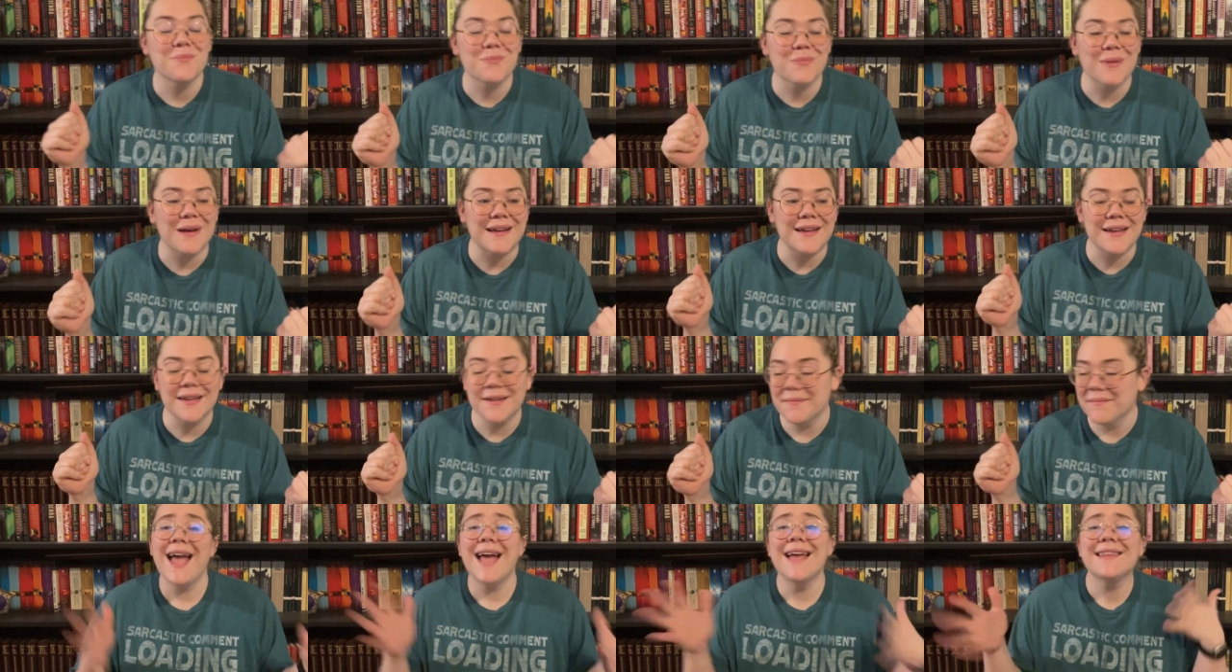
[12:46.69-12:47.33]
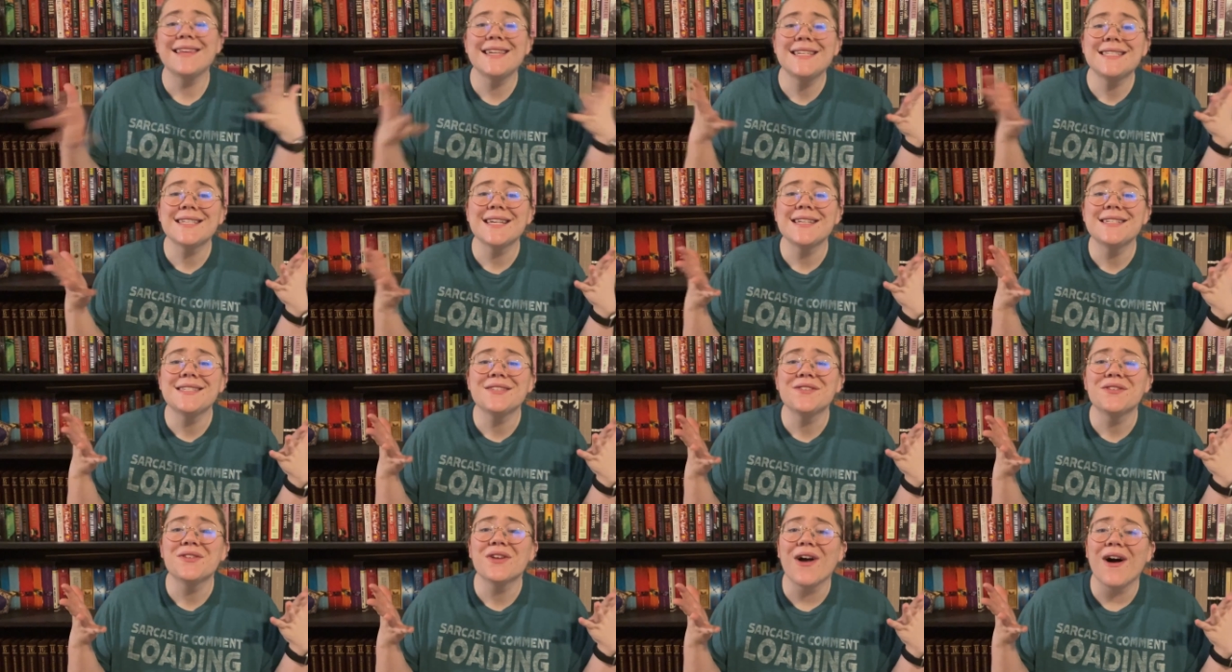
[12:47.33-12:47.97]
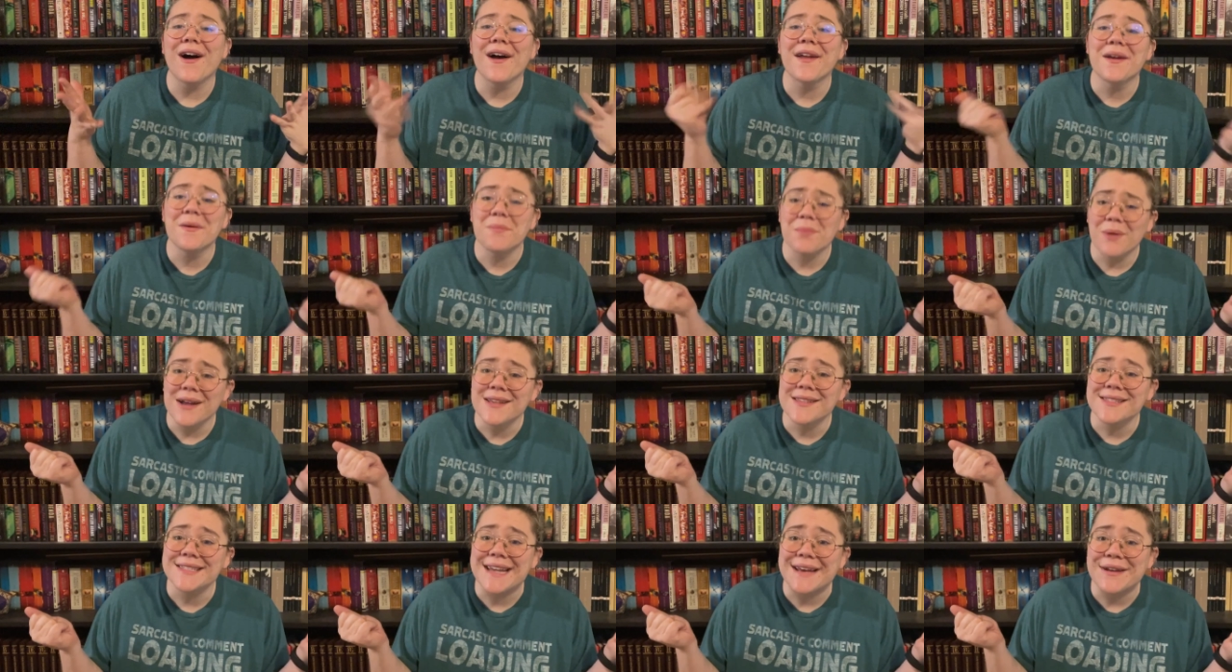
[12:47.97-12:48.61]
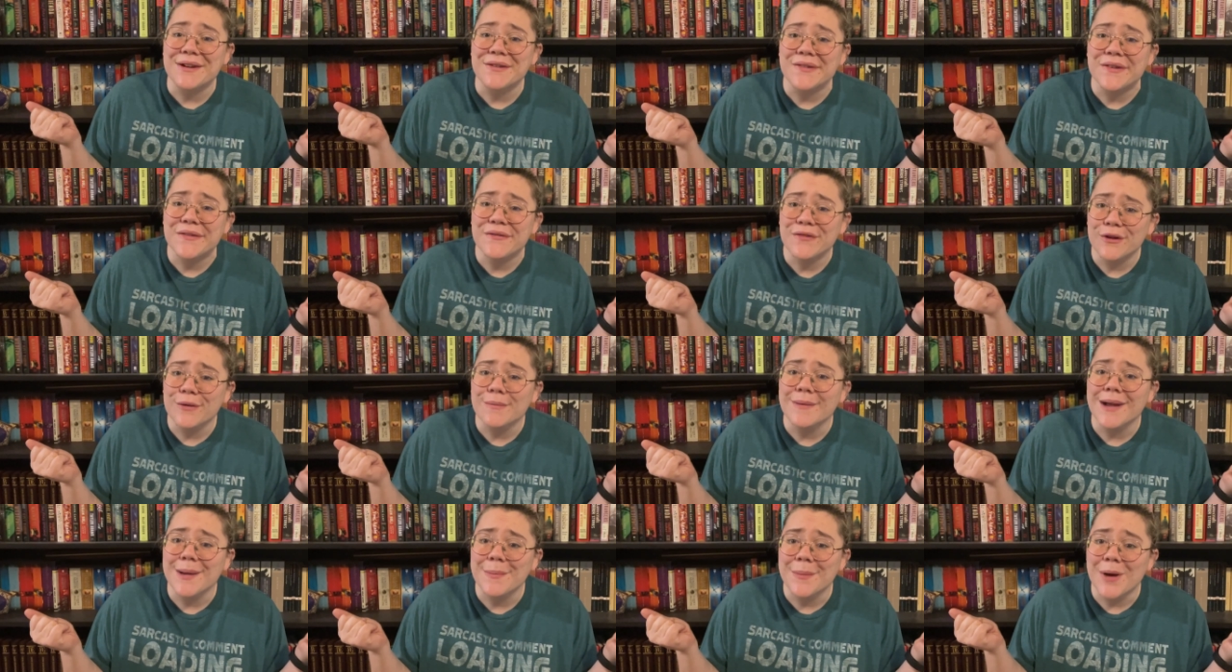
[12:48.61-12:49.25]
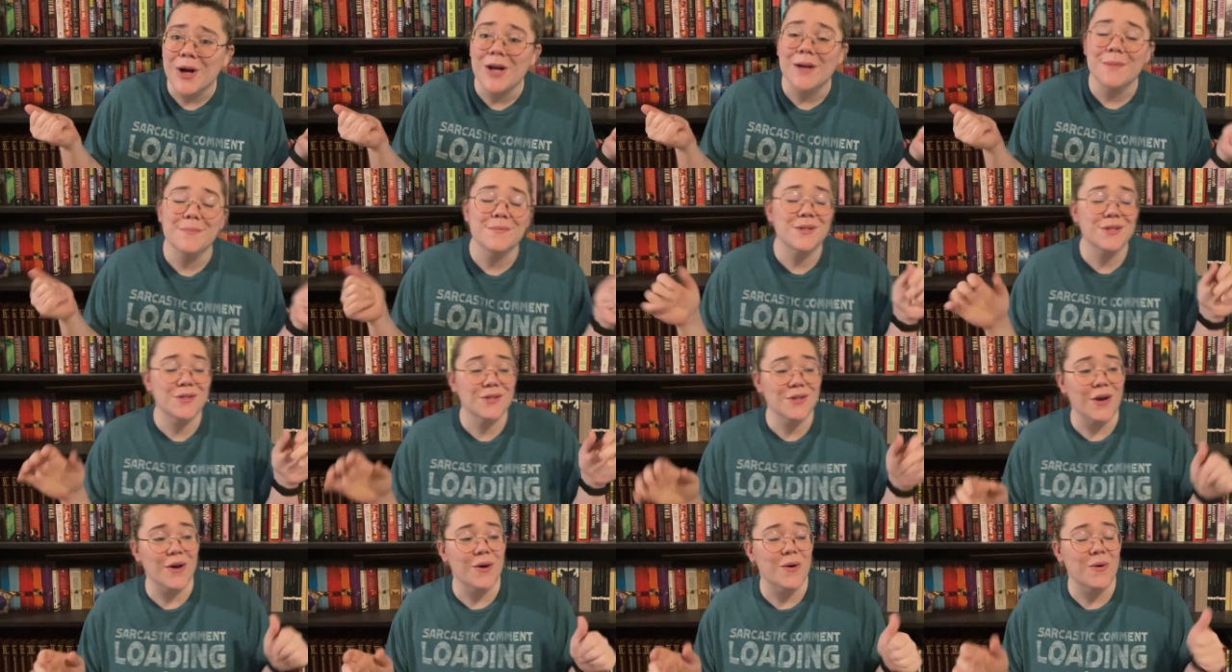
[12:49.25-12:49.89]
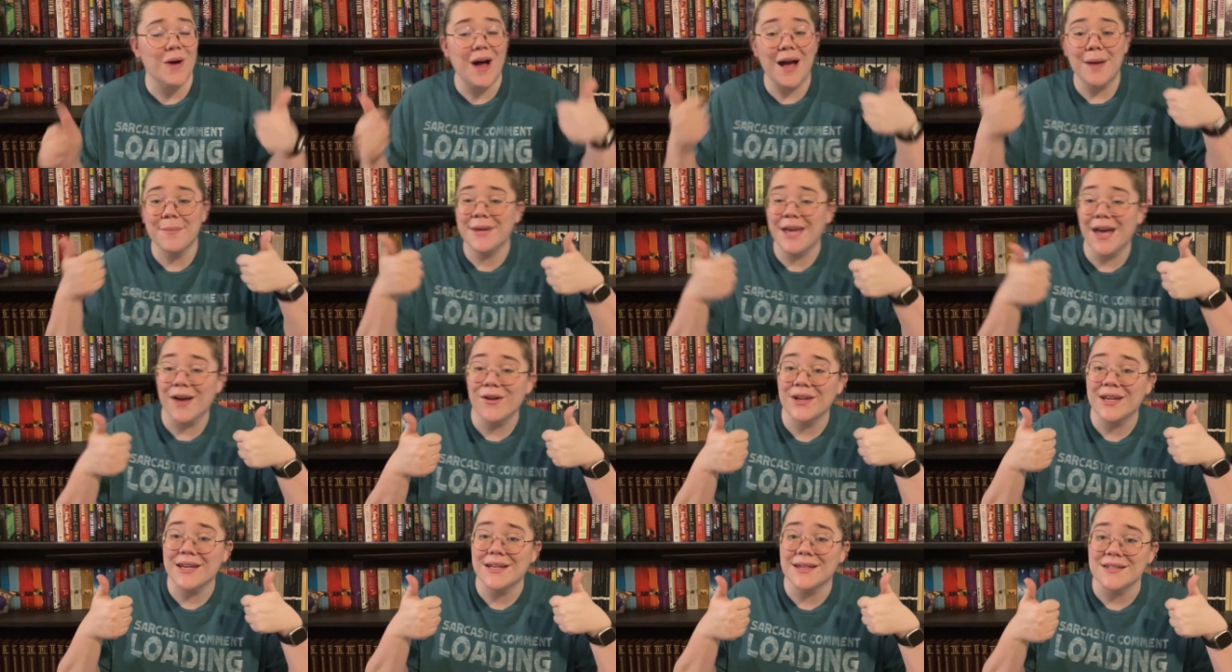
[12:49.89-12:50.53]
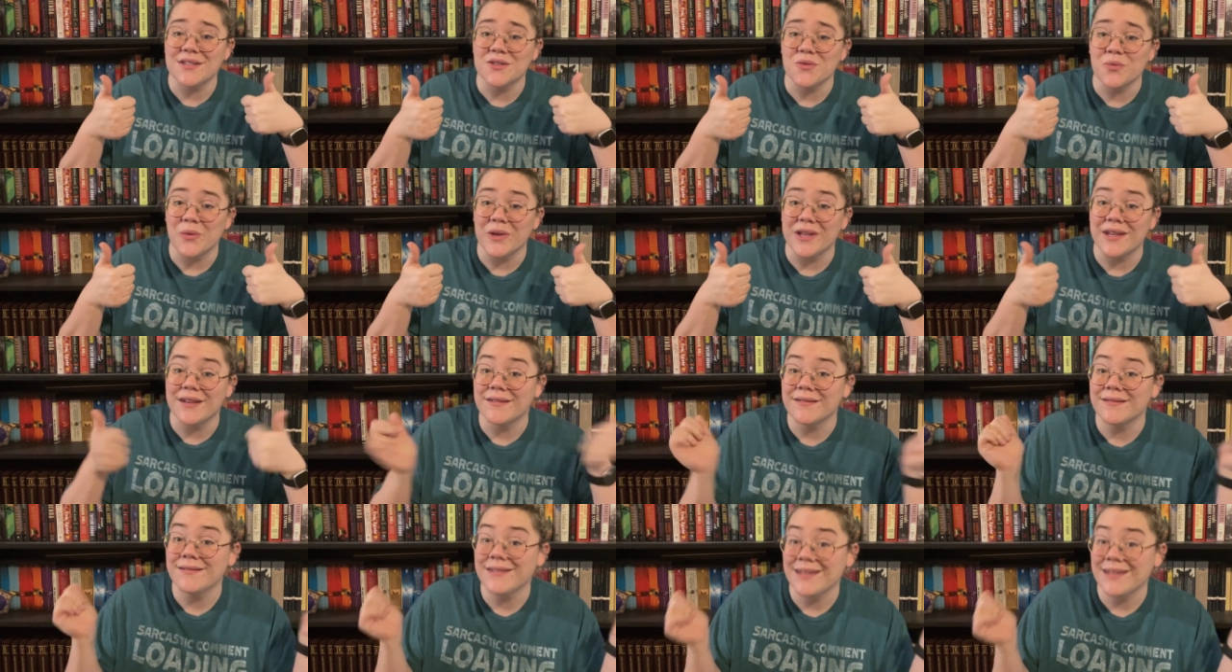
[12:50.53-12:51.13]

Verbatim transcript: but at least I still got a present out of it for my mom, so I'm counting it as a win